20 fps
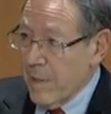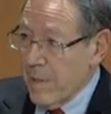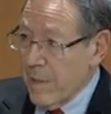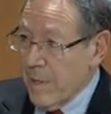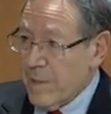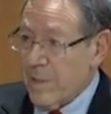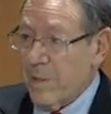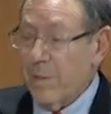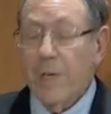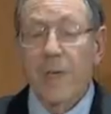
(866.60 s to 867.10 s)

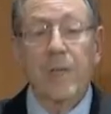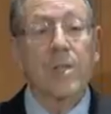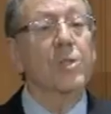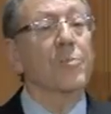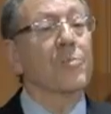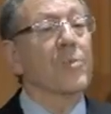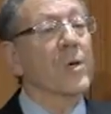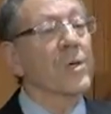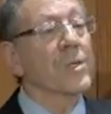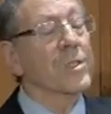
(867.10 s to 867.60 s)
Unto
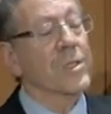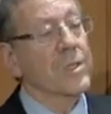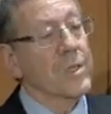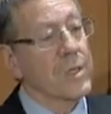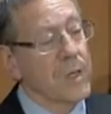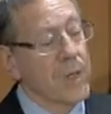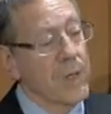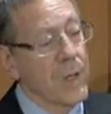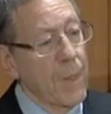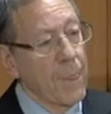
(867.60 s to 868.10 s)
each person
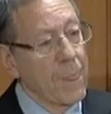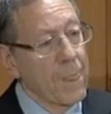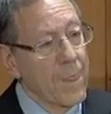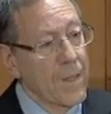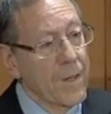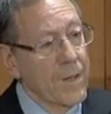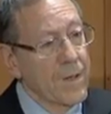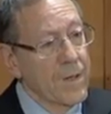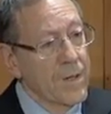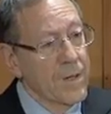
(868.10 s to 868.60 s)

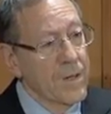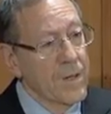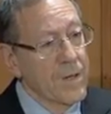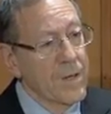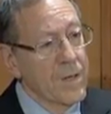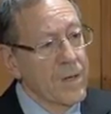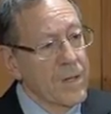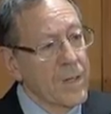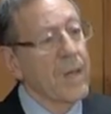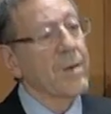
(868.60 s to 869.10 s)

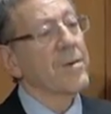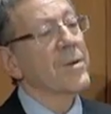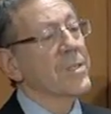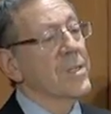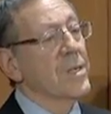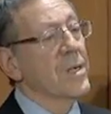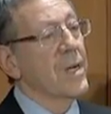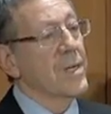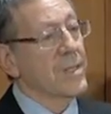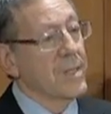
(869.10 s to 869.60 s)
there is
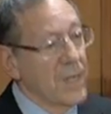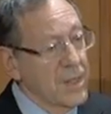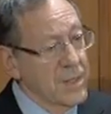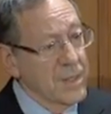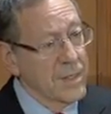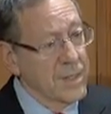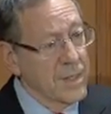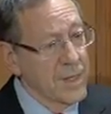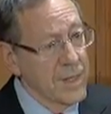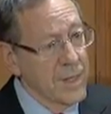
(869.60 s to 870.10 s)
an
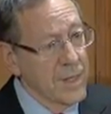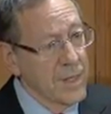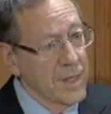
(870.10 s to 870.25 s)
identity.